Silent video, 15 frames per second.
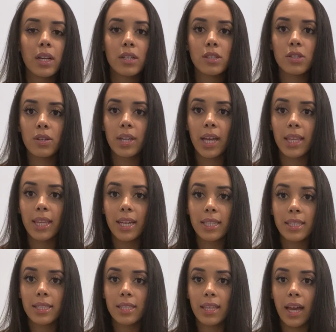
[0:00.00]
So yeah,
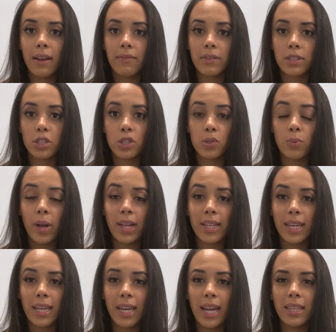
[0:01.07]
that's that for
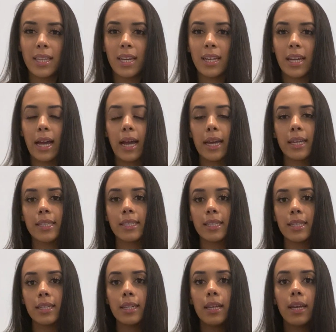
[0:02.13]
swelling. And then I
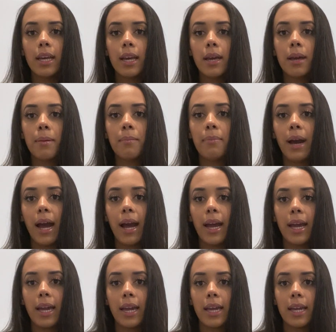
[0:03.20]
did
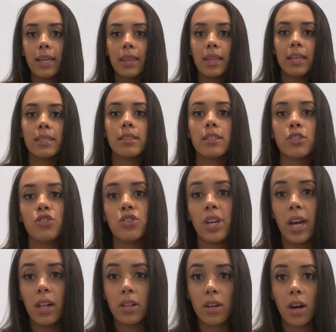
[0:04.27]
buy this
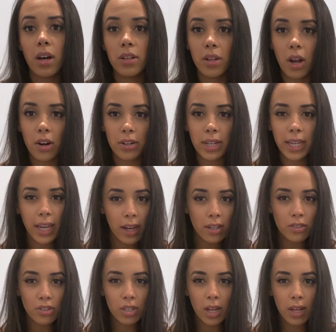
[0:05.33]
gel called
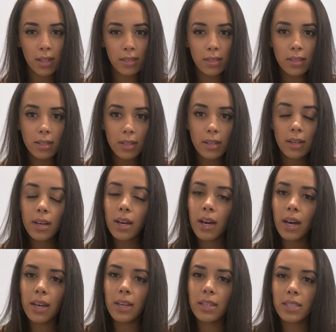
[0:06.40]
Arnicare gel.
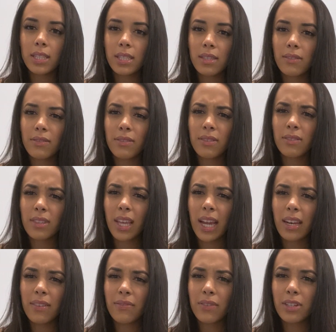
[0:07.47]
It's
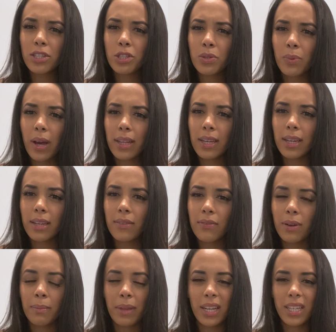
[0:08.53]
kind of for swelling
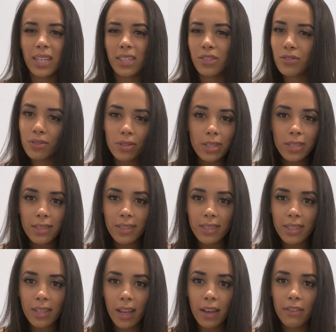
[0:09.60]
from like injuries and
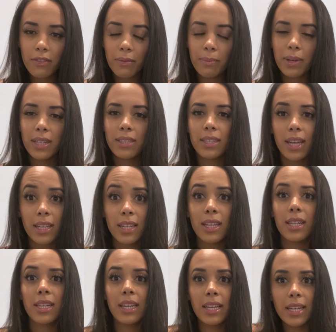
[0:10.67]
stuff, but
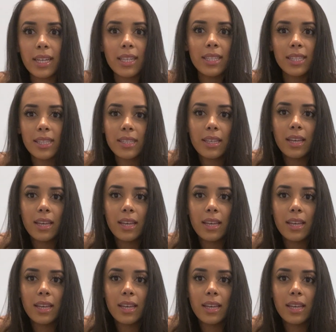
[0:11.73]
technically it is